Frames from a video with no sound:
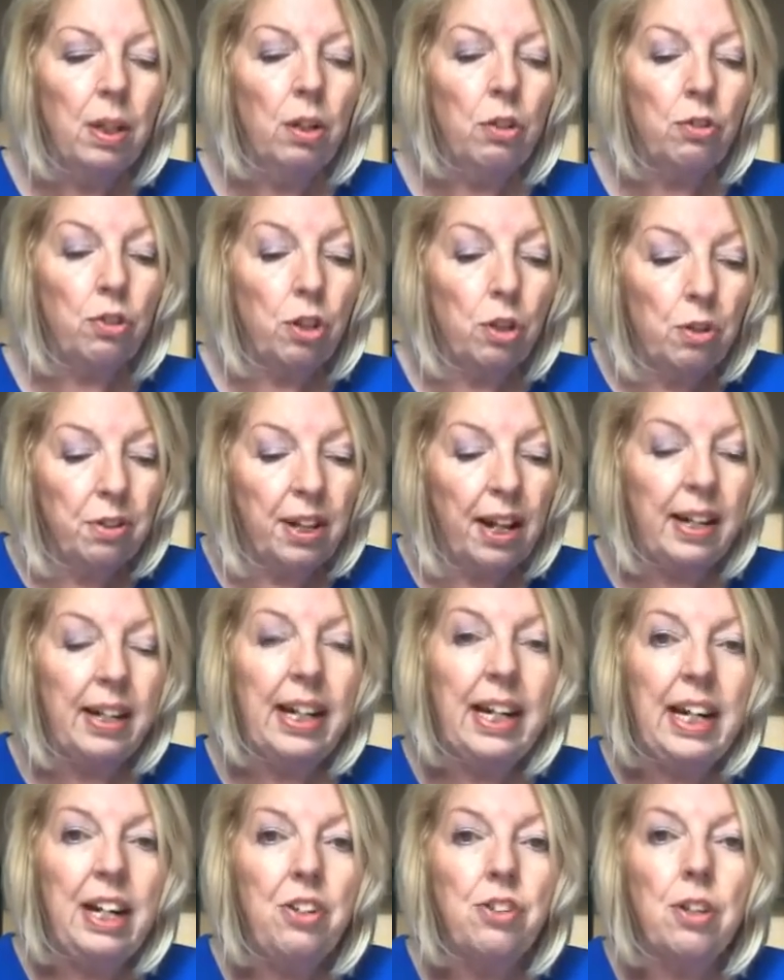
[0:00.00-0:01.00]
So then
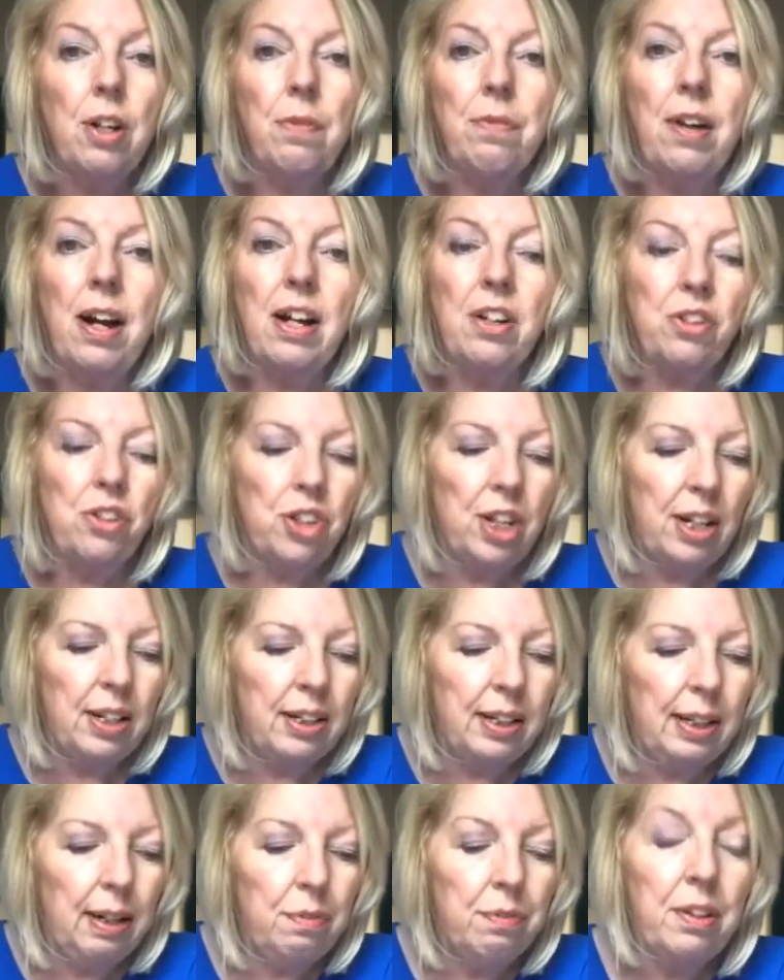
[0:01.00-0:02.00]
each of us shall
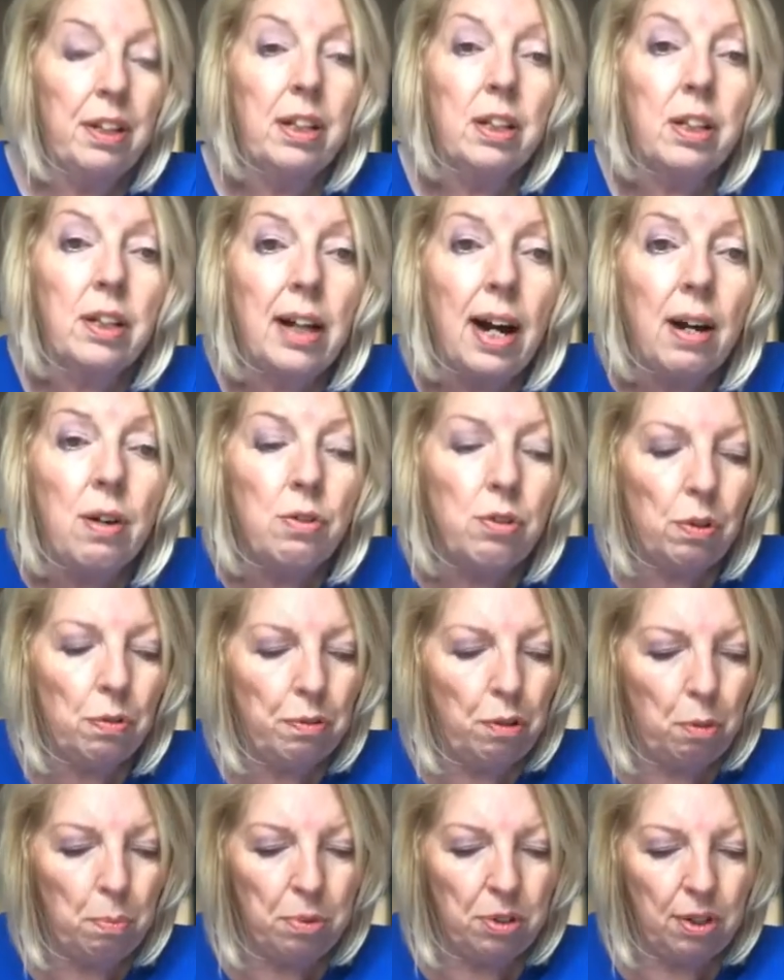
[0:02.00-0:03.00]
give account
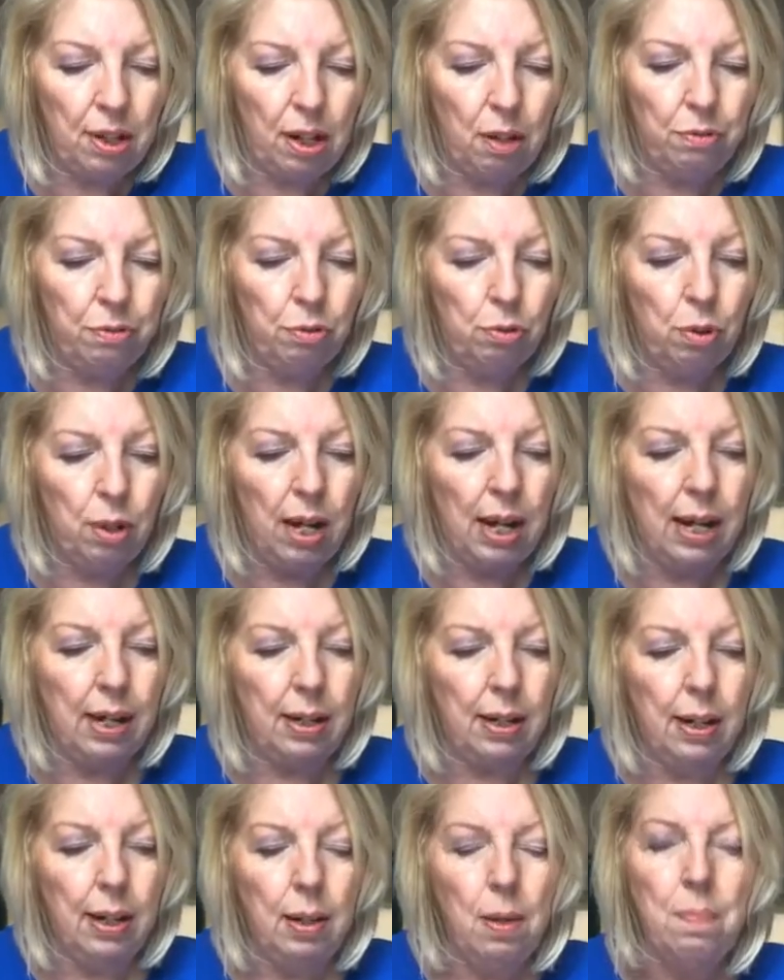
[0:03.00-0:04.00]
of himself to God.